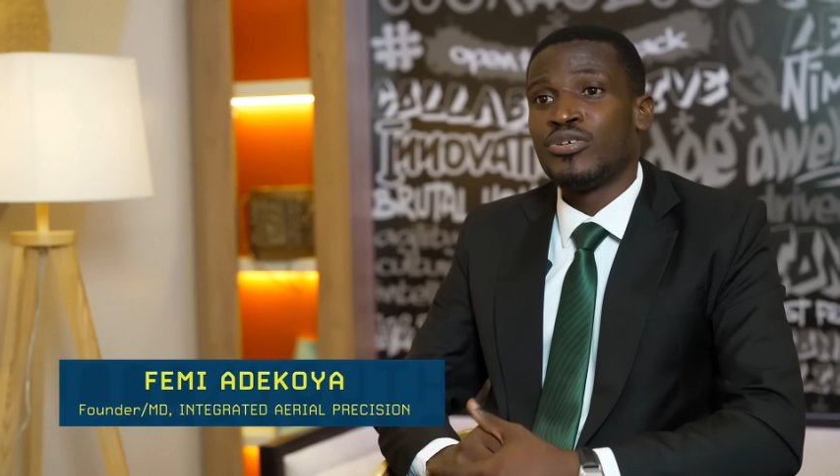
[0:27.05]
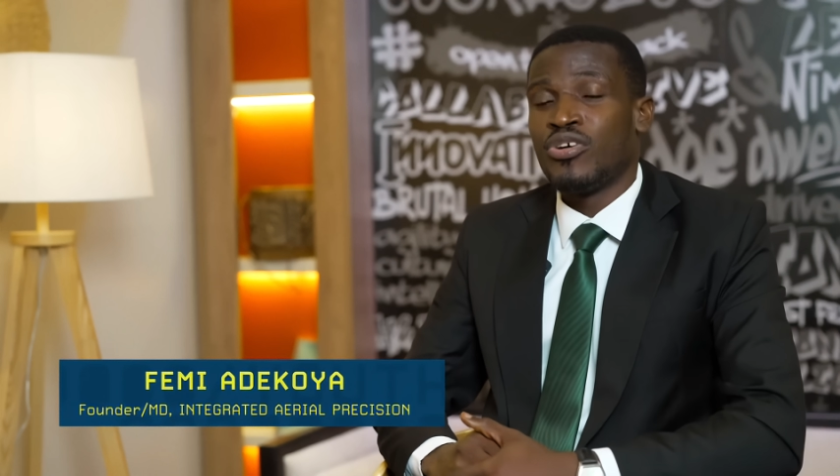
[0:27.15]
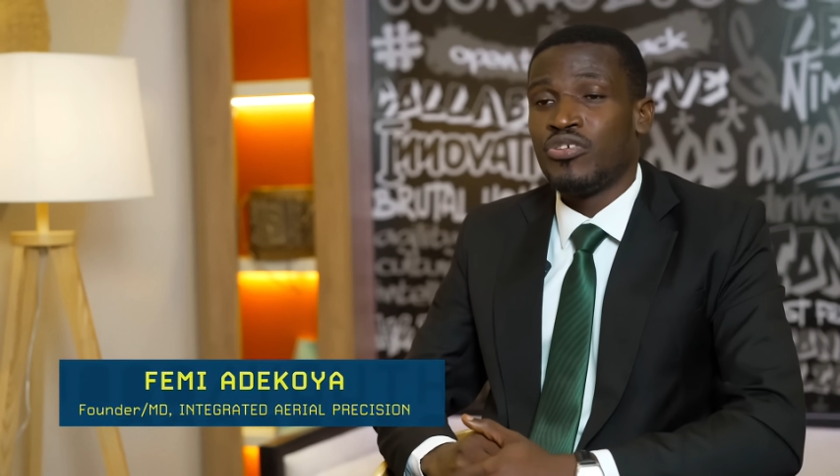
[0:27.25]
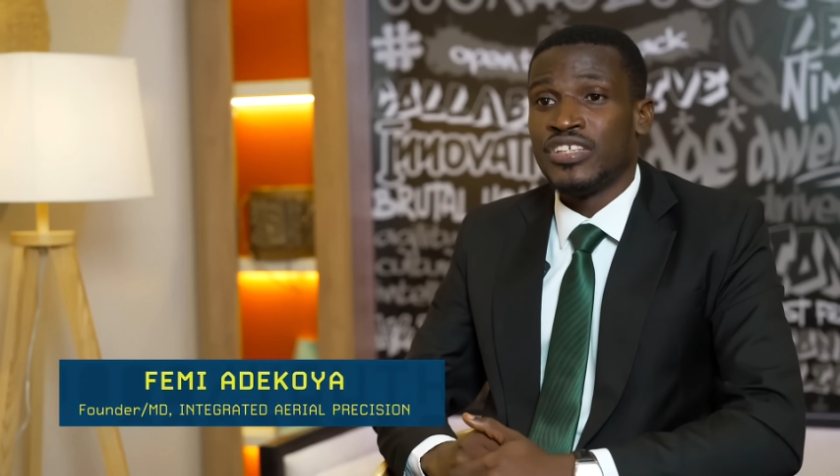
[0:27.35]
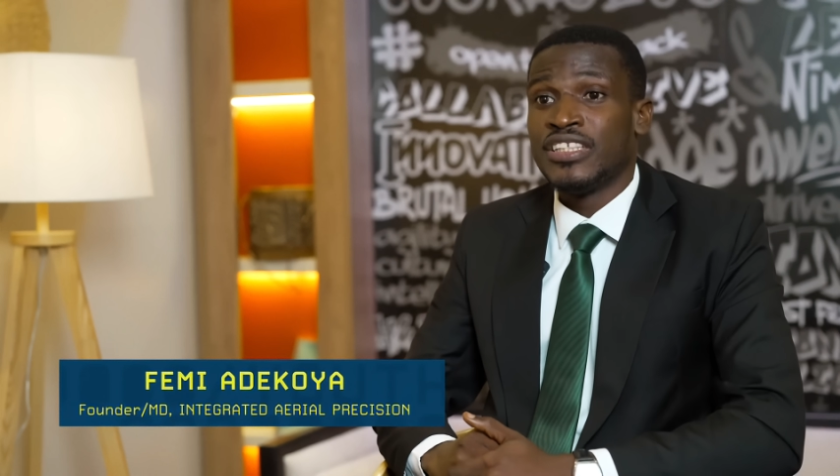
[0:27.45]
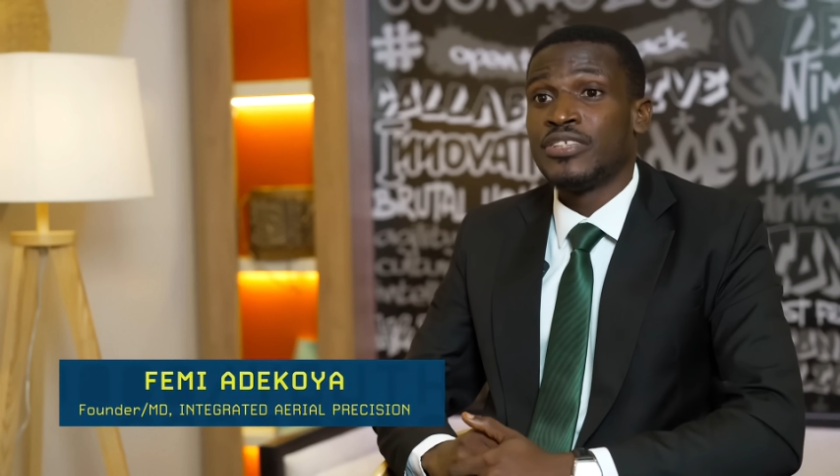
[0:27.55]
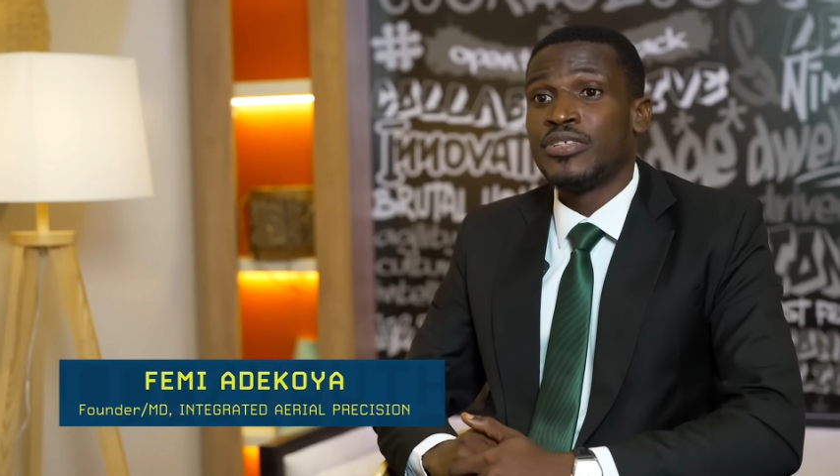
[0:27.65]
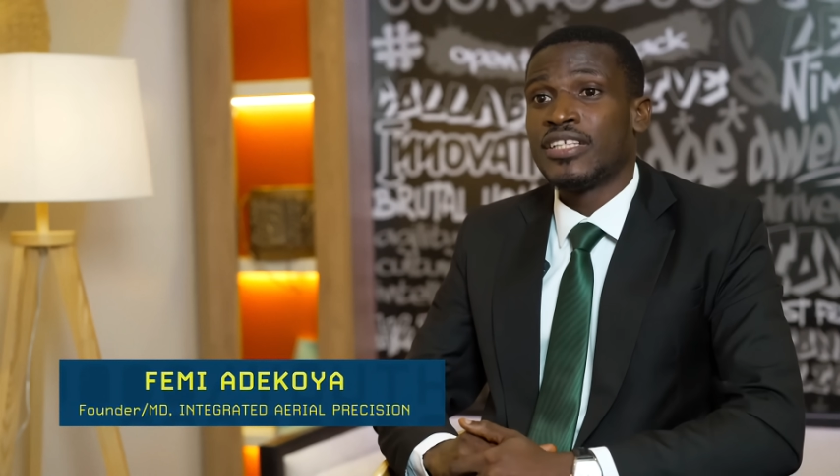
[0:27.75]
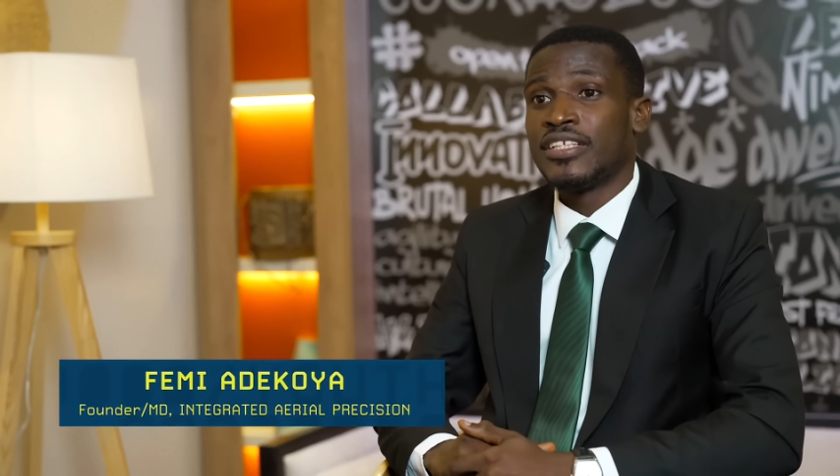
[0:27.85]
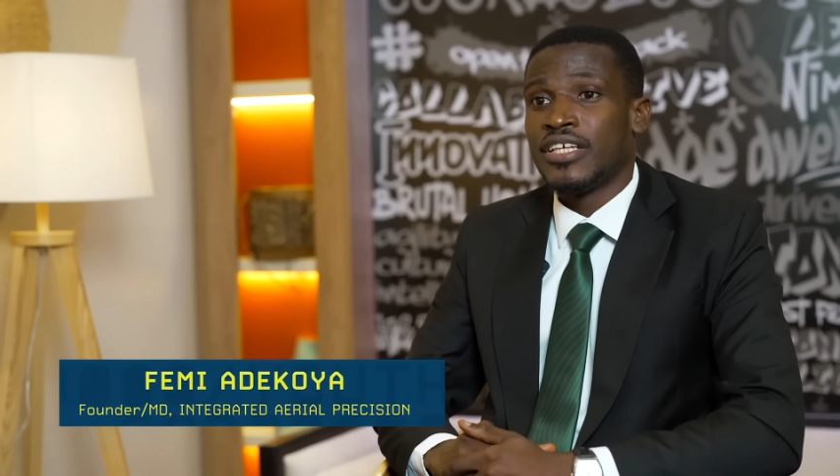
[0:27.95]
of
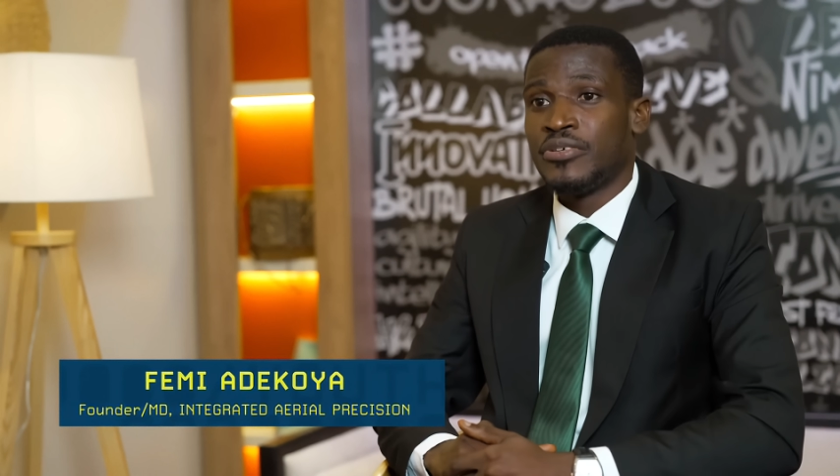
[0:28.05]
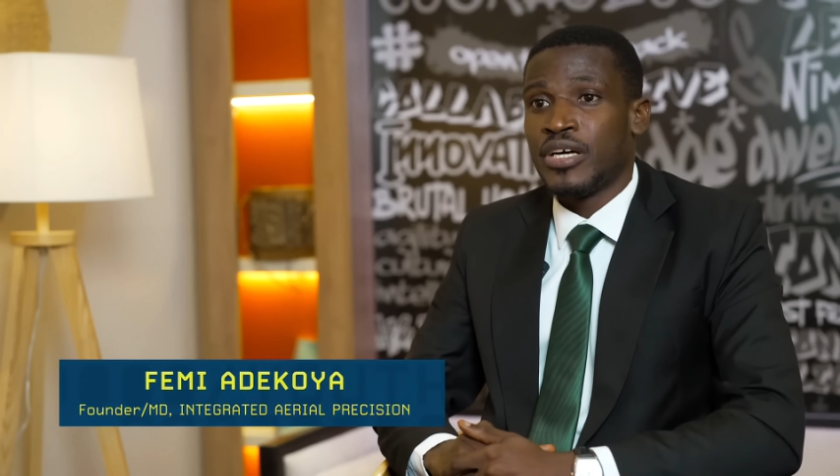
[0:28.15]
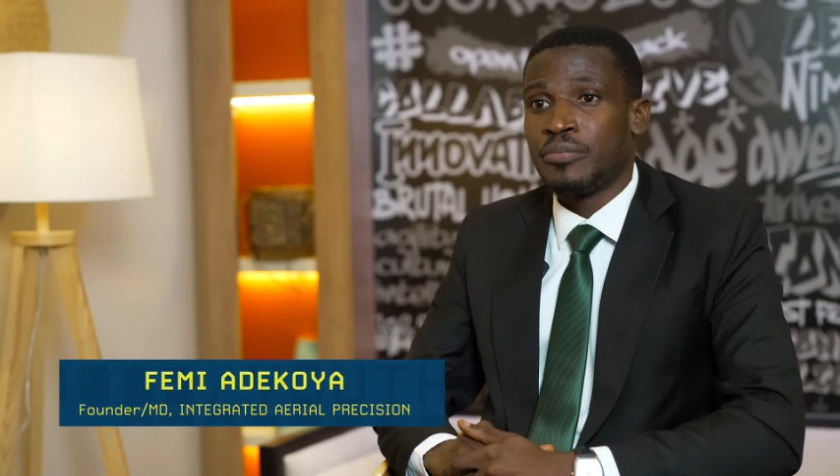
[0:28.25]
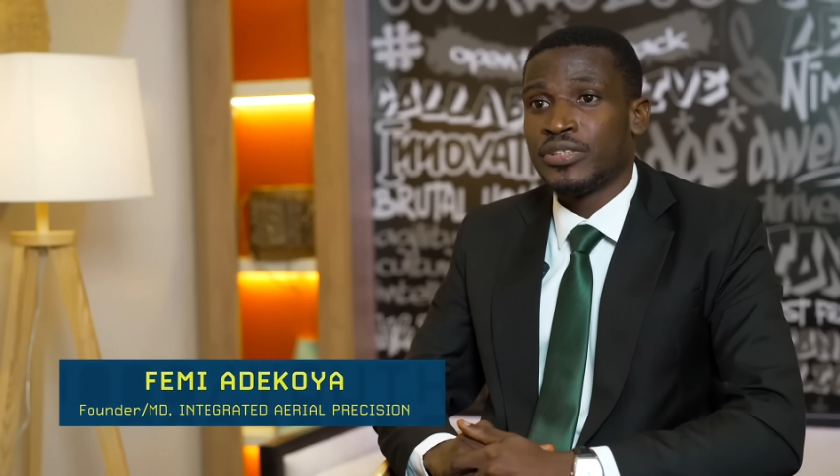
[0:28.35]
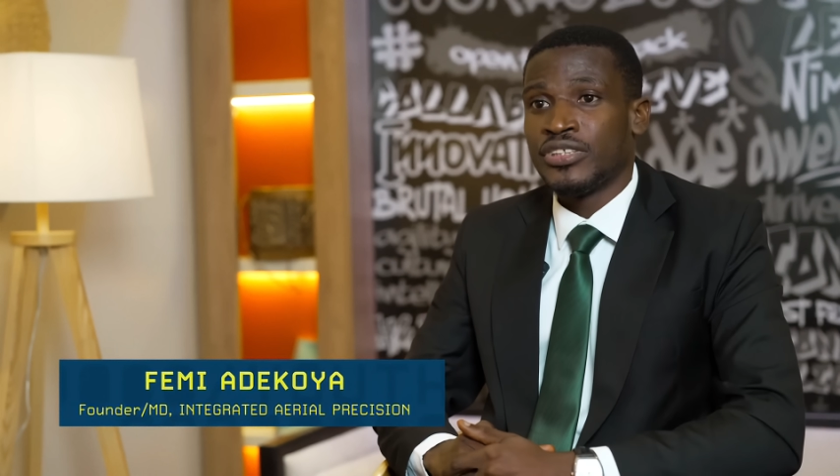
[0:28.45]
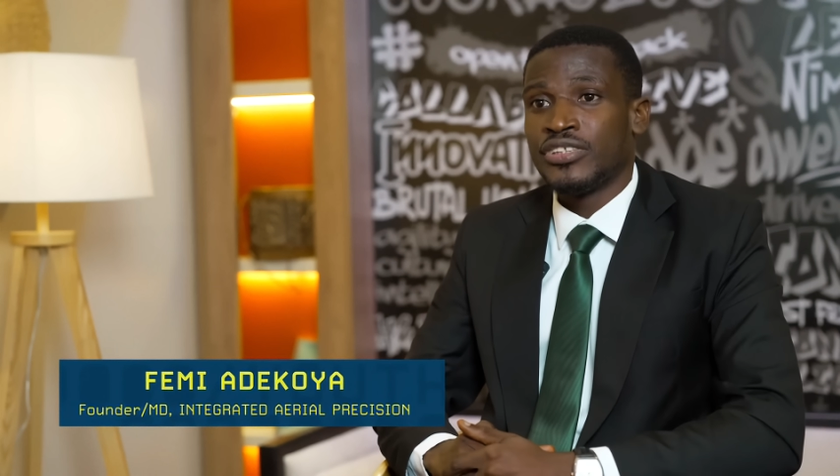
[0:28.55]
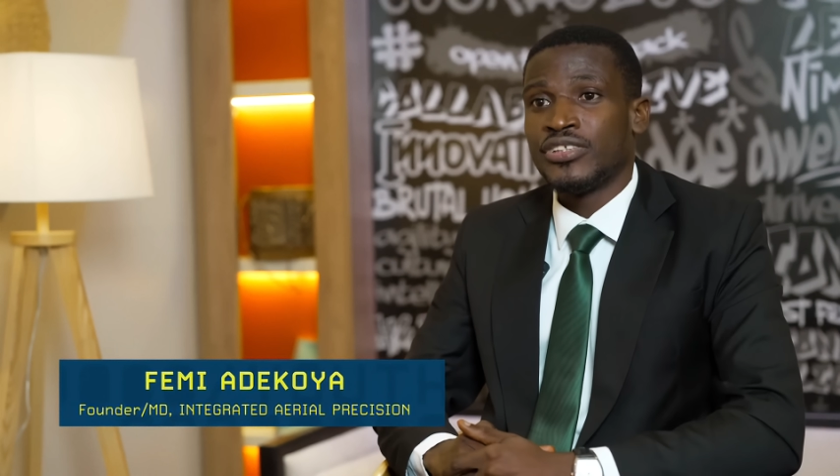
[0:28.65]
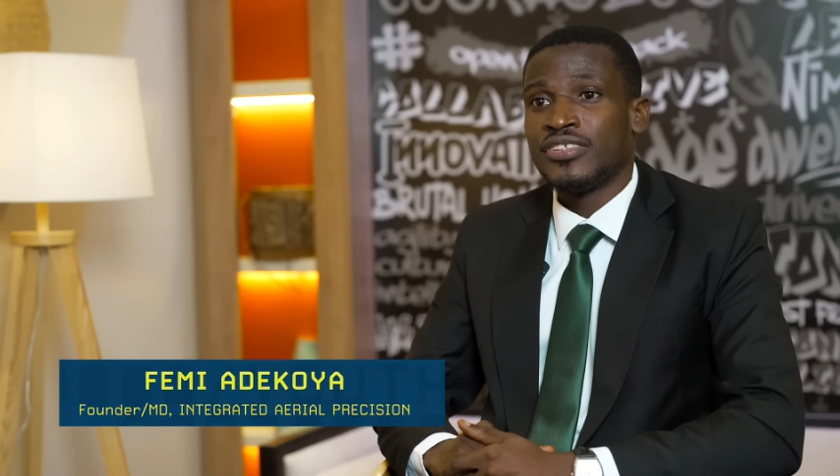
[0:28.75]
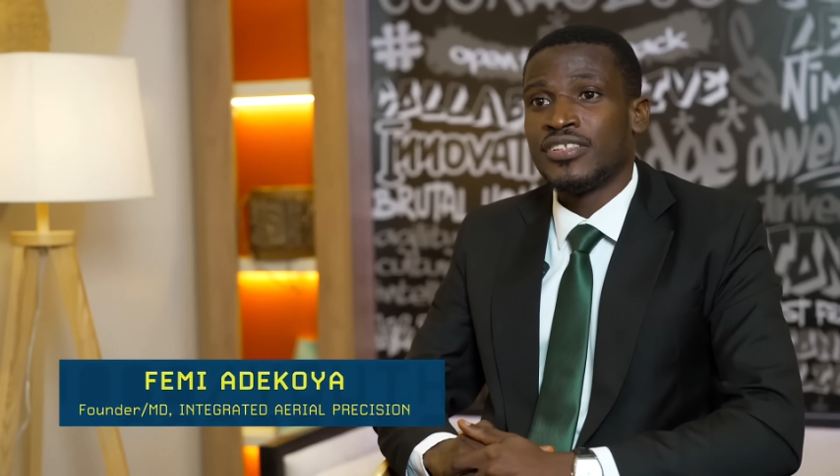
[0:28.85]
Integrated Area Precision.